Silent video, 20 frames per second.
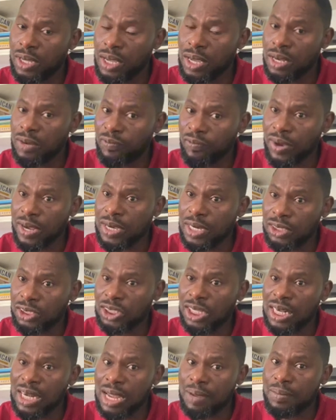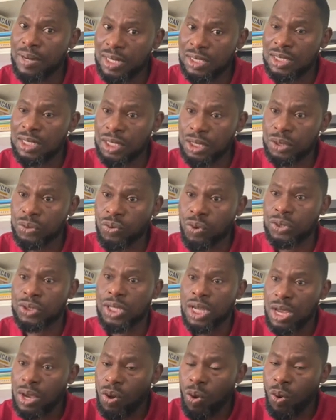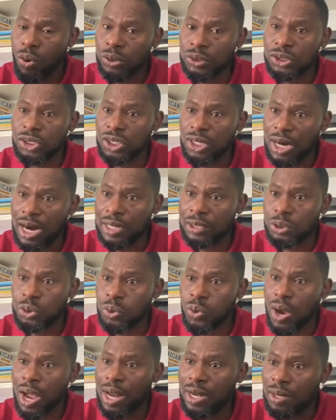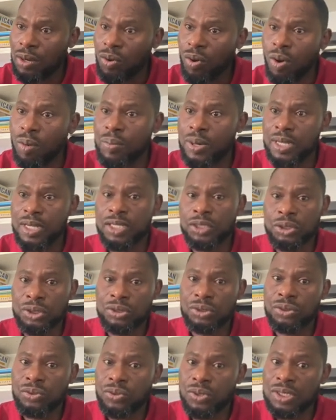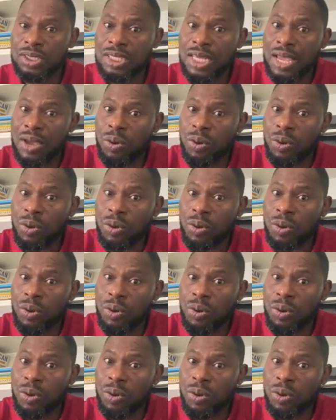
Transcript: in financial liability is what? contractual obligation. So it's a